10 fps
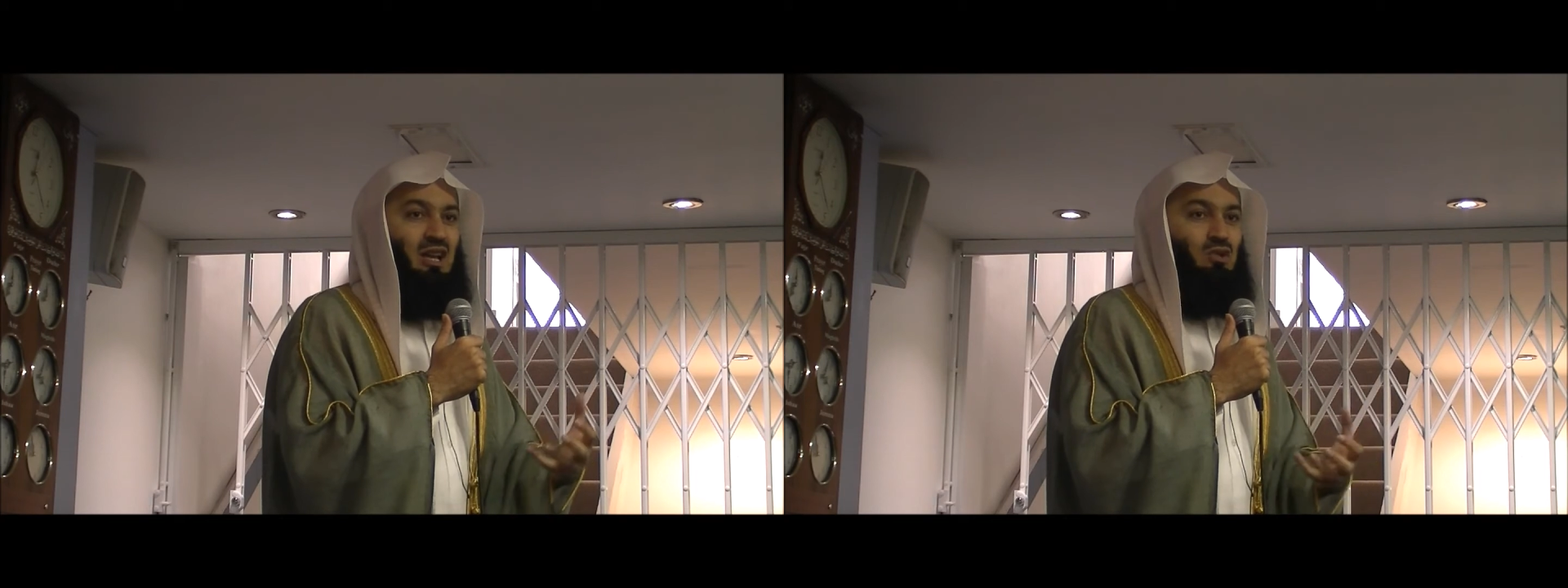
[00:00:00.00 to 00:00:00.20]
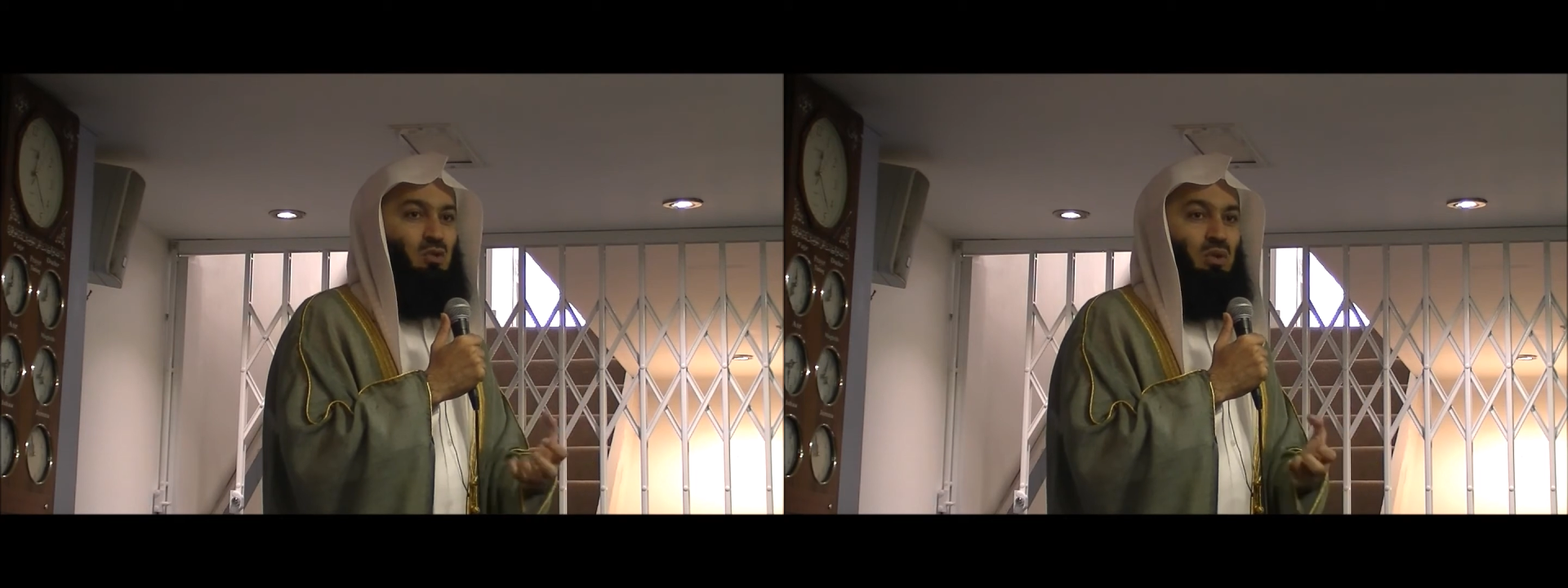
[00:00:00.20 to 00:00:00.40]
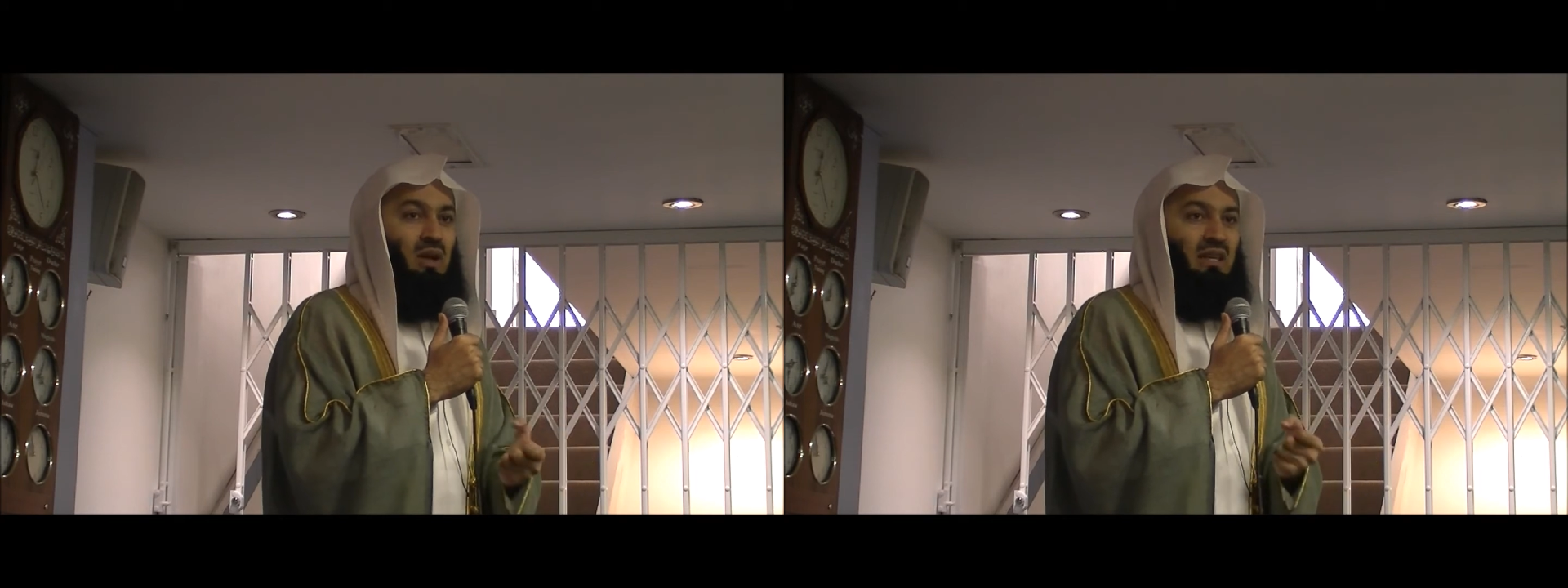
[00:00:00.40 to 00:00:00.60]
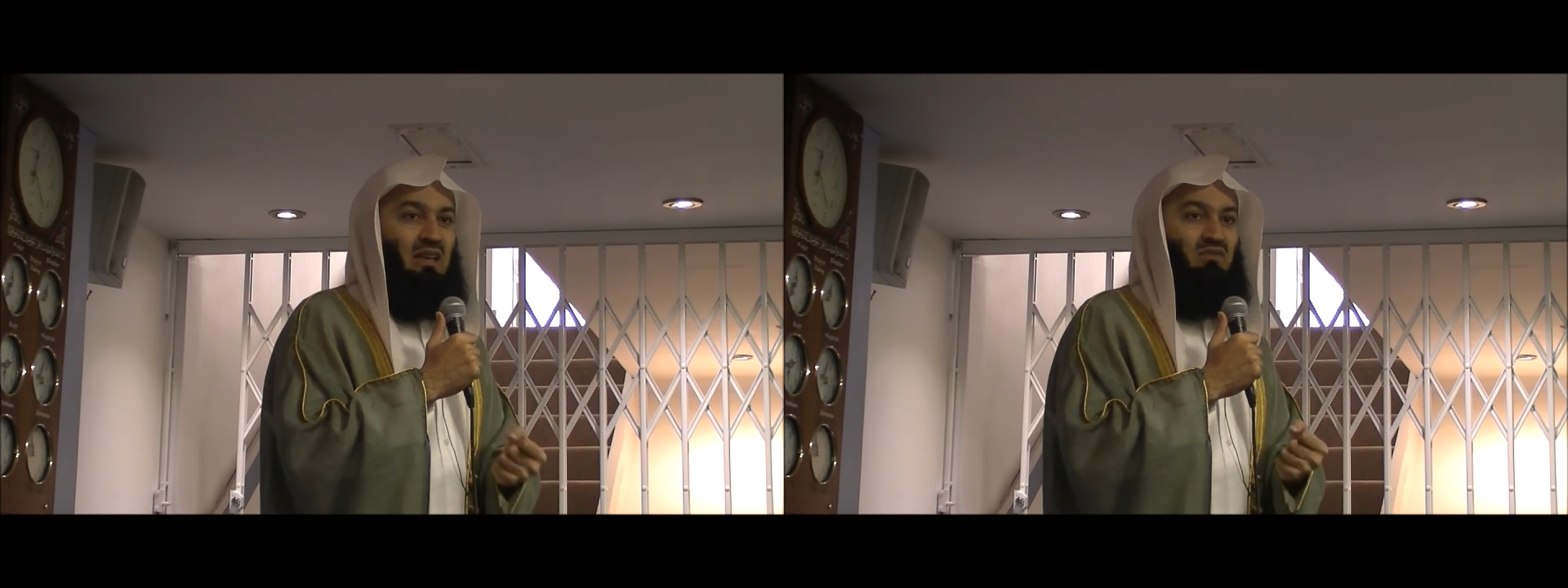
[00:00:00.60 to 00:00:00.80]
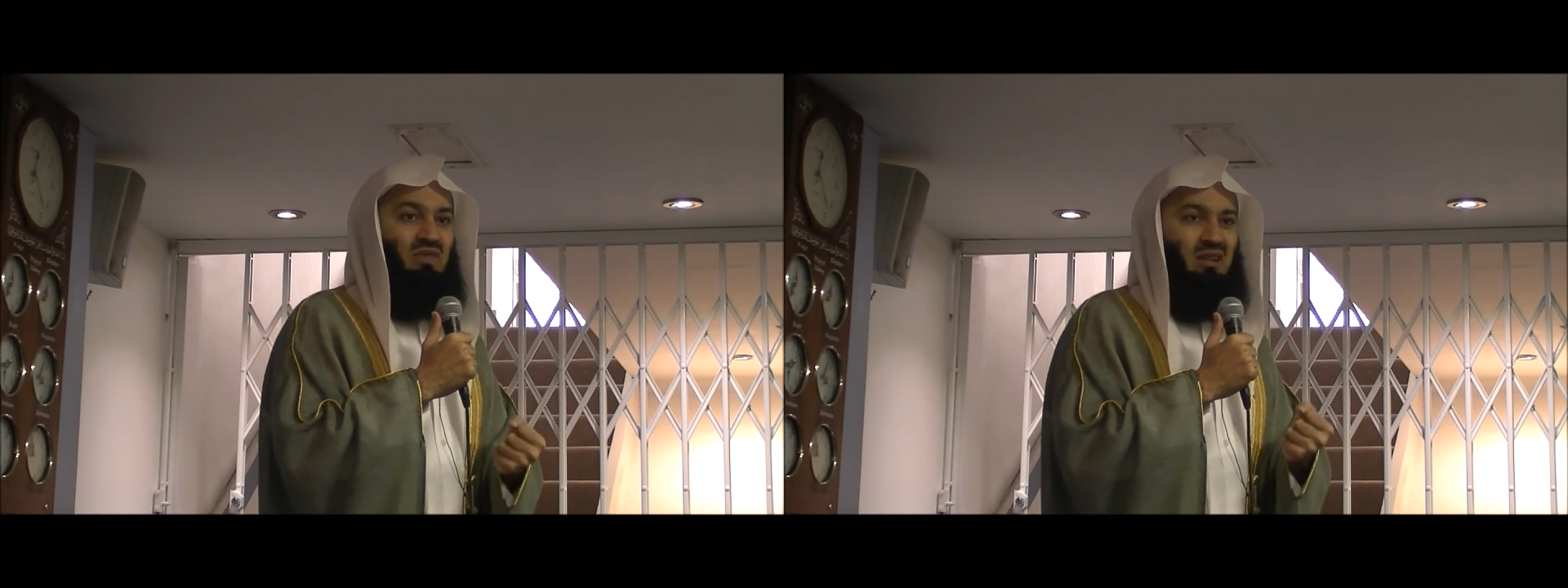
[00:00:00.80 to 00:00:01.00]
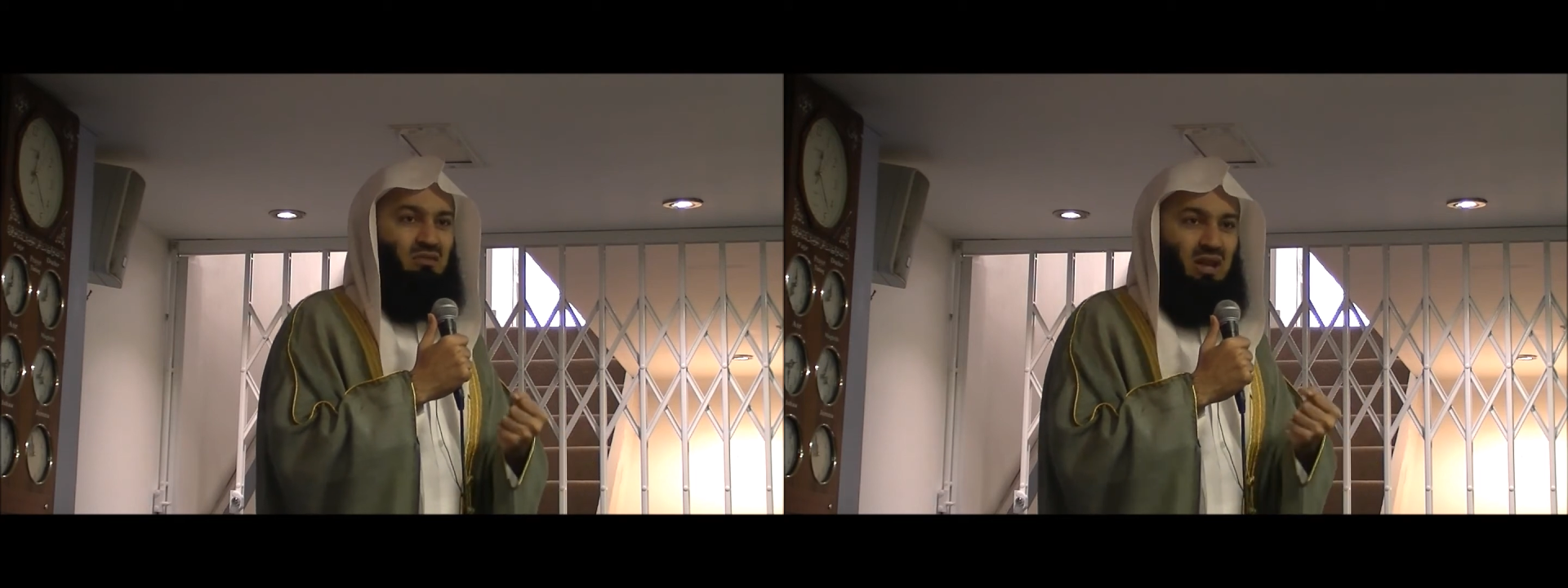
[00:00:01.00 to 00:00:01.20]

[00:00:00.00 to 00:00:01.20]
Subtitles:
to give that